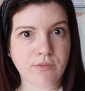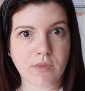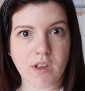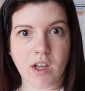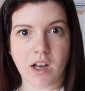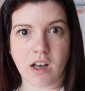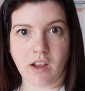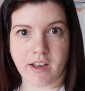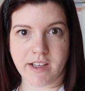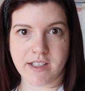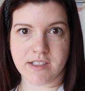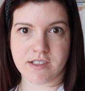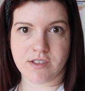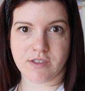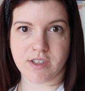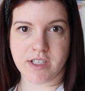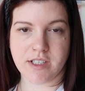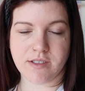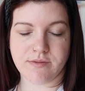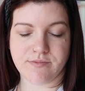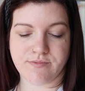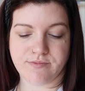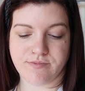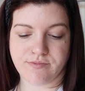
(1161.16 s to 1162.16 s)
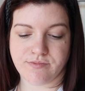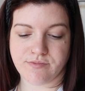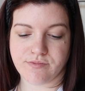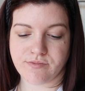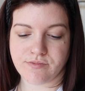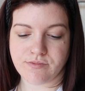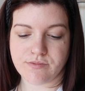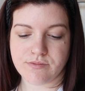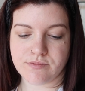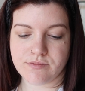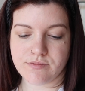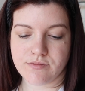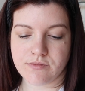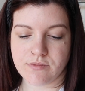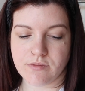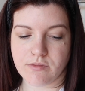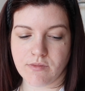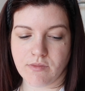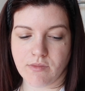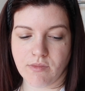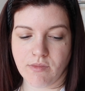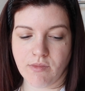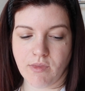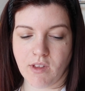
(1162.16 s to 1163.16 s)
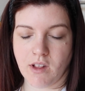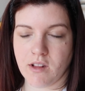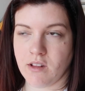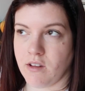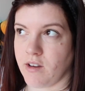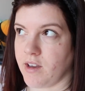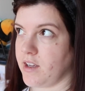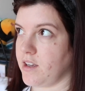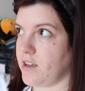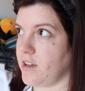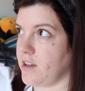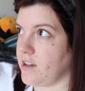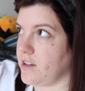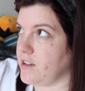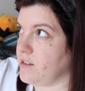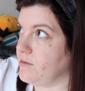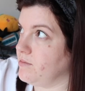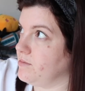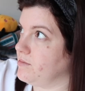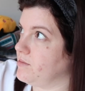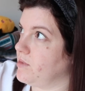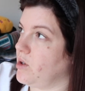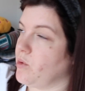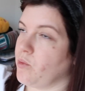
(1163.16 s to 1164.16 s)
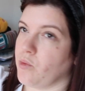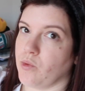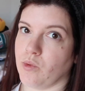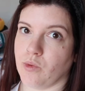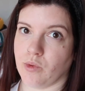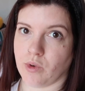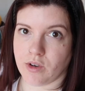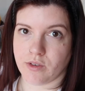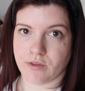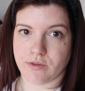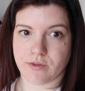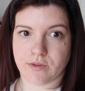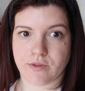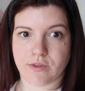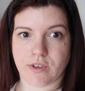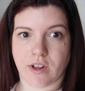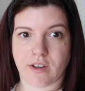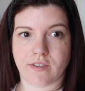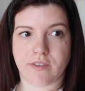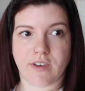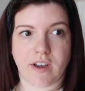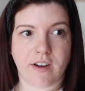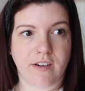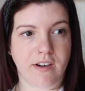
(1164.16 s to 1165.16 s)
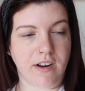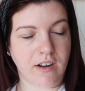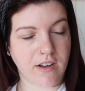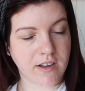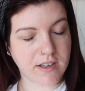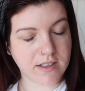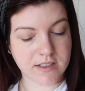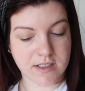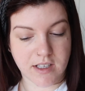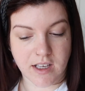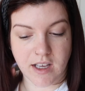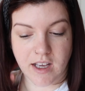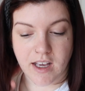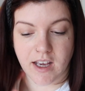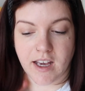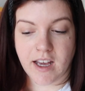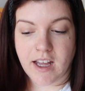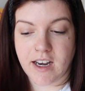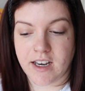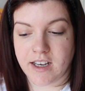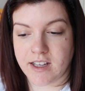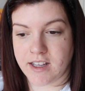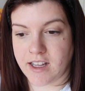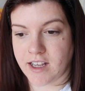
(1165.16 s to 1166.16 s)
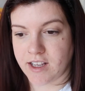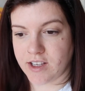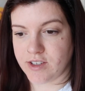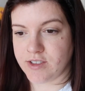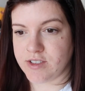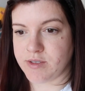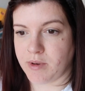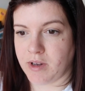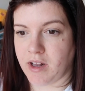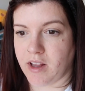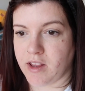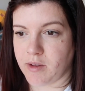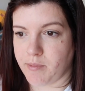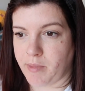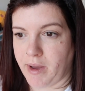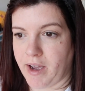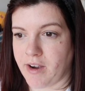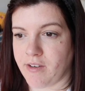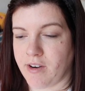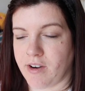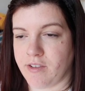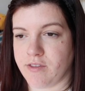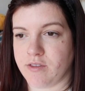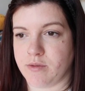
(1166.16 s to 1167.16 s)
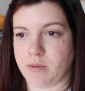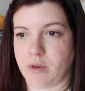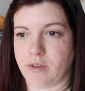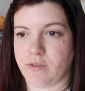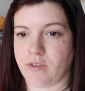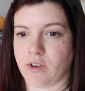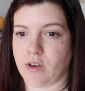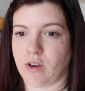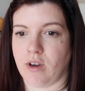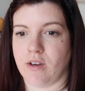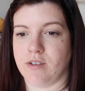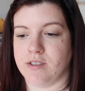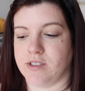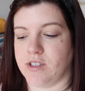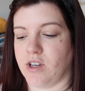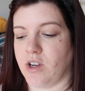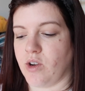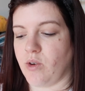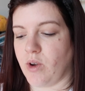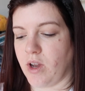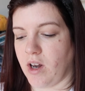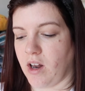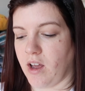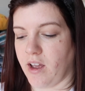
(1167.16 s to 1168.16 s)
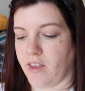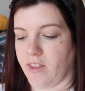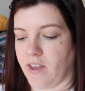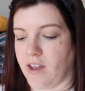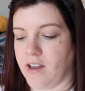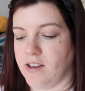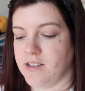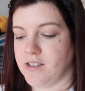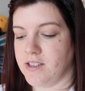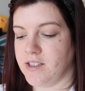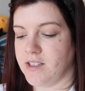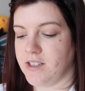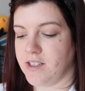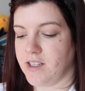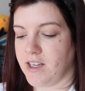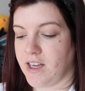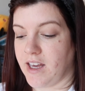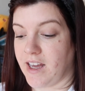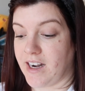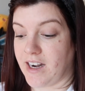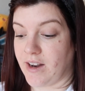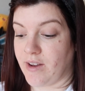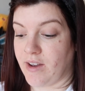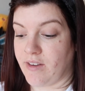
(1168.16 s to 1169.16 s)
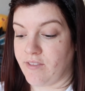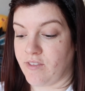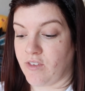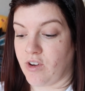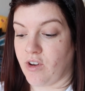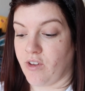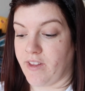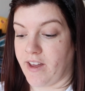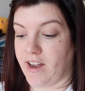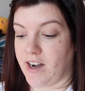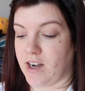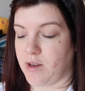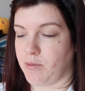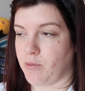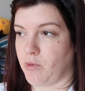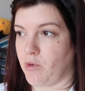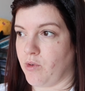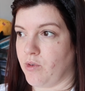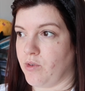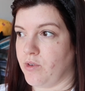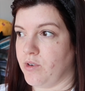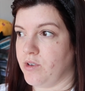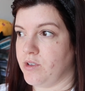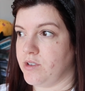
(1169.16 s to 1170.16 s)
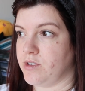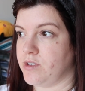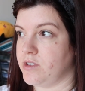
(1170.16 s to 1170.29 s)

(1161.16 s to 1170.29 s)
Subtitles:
lights on it, like a wall of like fairy lights, and that used to be like the background for my photos, and I quite like that. And I haven't got that anymore,